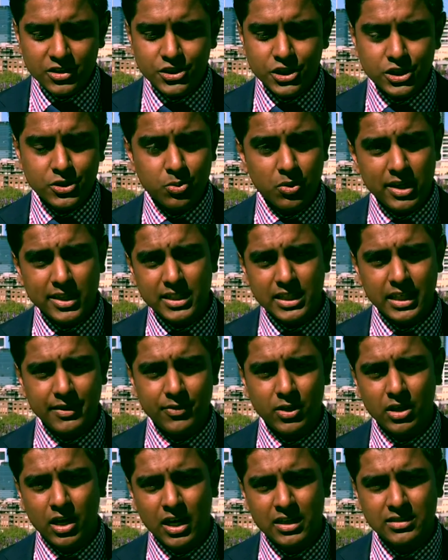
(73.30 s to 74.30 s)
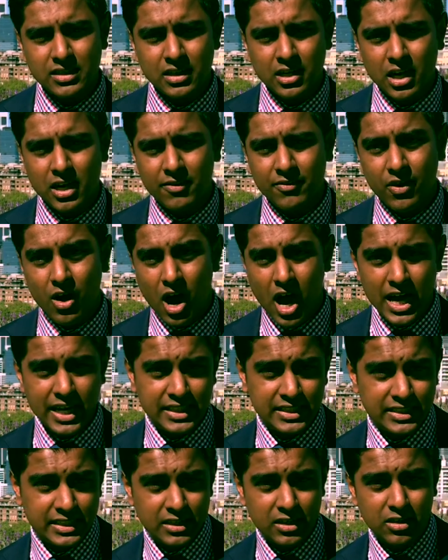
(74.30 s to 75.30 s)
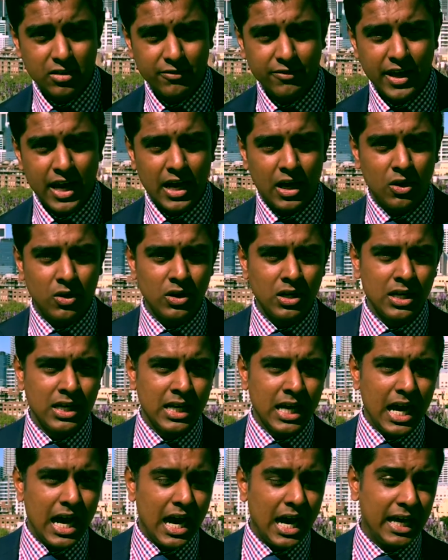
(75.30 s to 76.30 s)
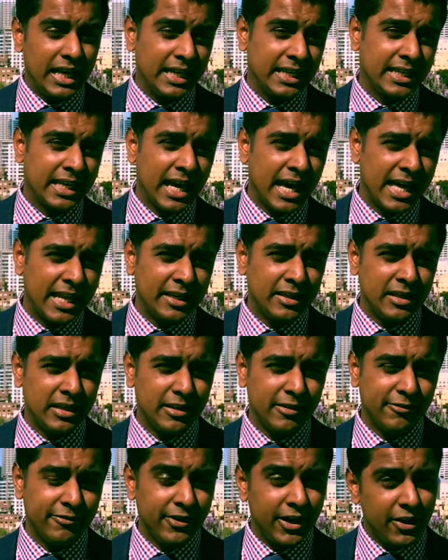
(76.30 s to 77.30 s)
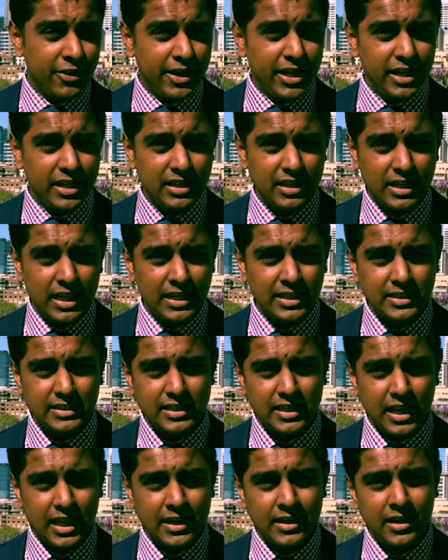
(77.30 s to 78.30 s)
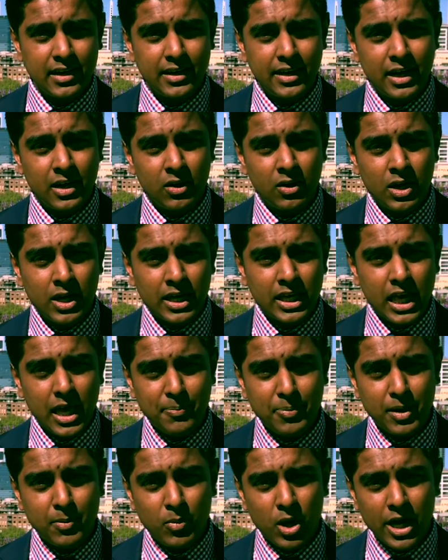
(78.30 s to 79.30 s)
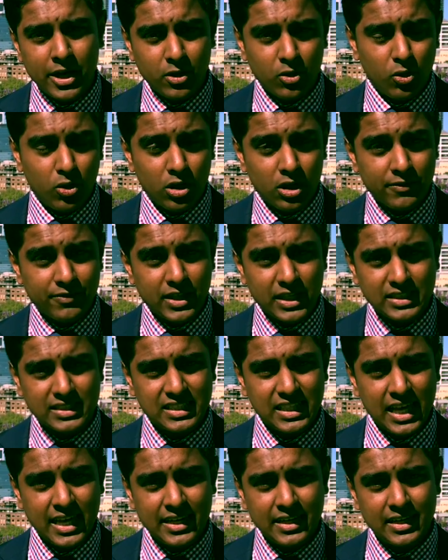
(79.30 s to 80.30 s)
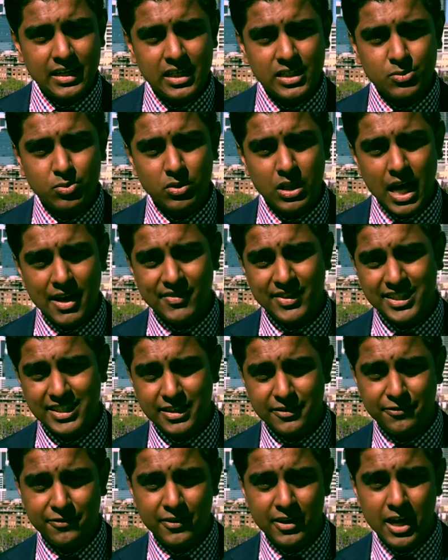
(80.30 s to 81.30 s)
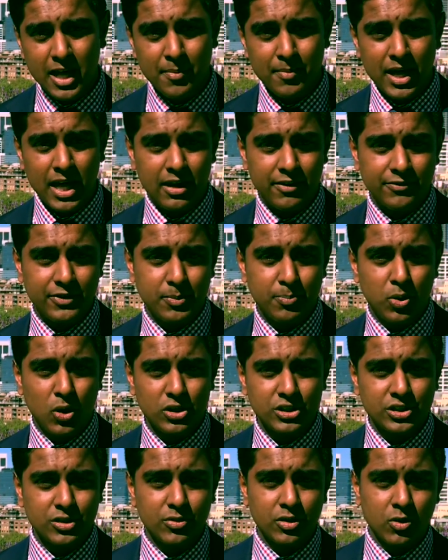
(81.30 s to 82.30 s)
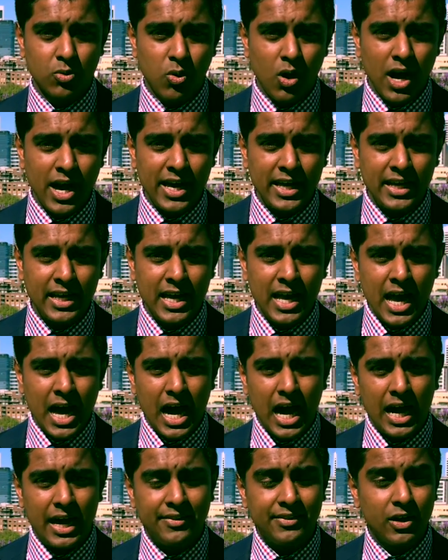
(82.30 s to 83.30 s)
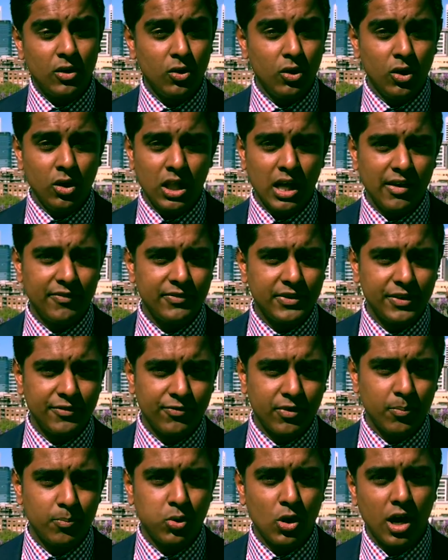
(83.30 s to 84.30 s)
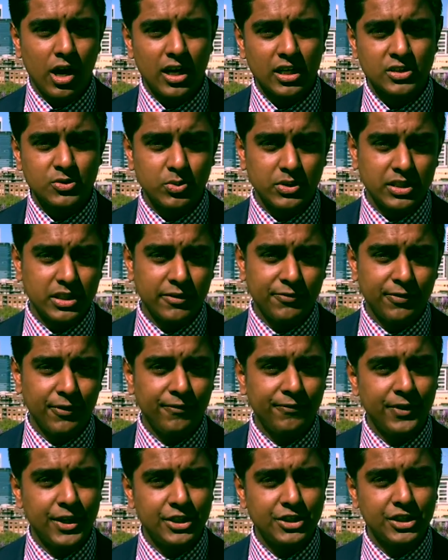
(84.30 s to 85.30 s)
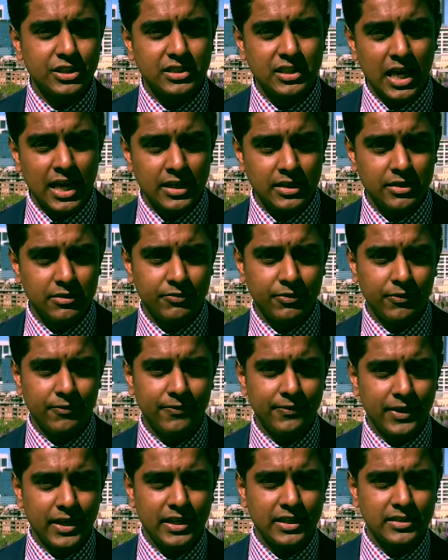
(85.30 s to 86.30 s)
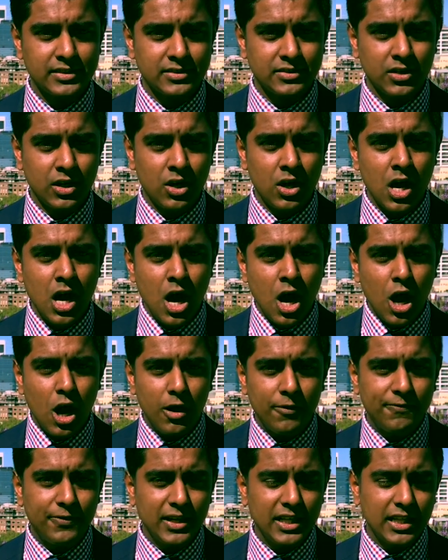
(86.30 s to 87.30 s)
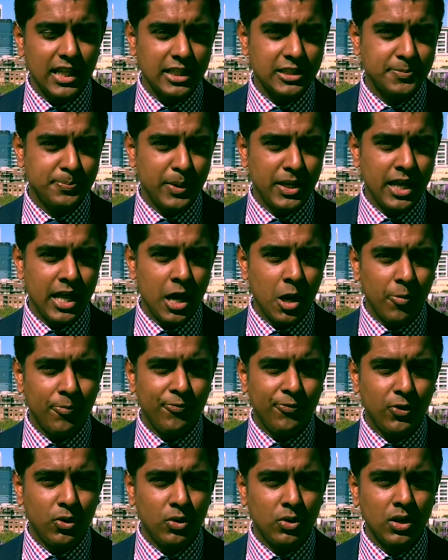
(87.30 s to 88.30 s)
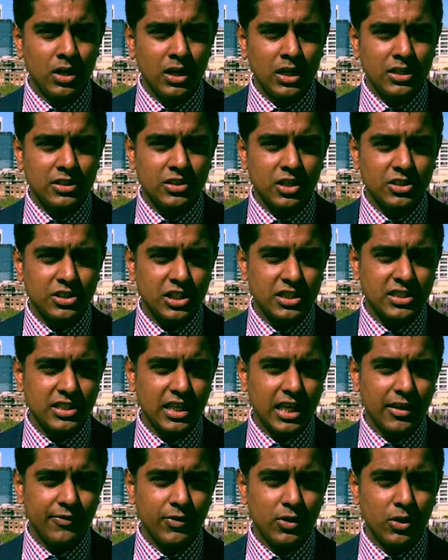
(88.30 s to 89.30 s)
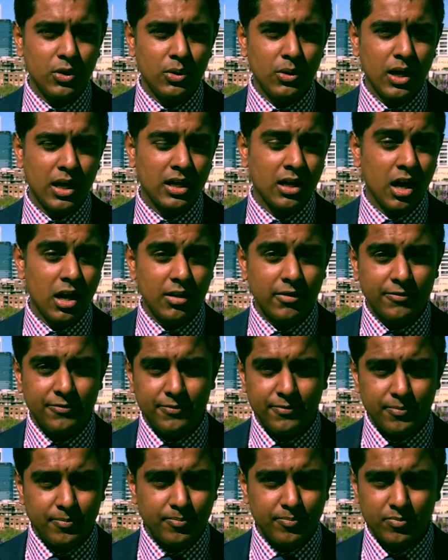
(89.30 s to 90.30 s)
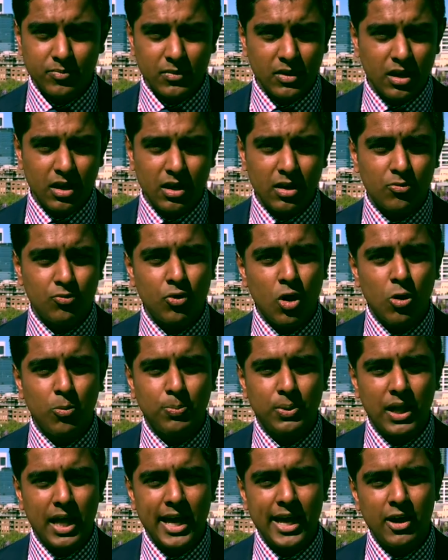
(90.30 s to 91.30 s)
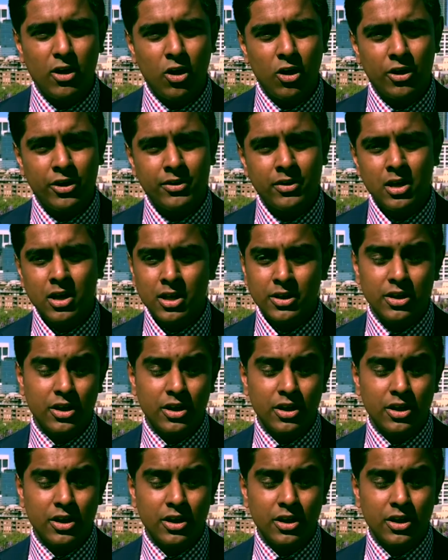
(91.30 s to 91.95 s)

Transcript: just wanted to give you guys a kind of idea of how it can vary lender to lender. Now keep in mind, all of these lenders will have a different amount of deposit required, and they'll all have different products with different features and different fees. So hopefully that's been helpful. So just to give you a kind of role play on,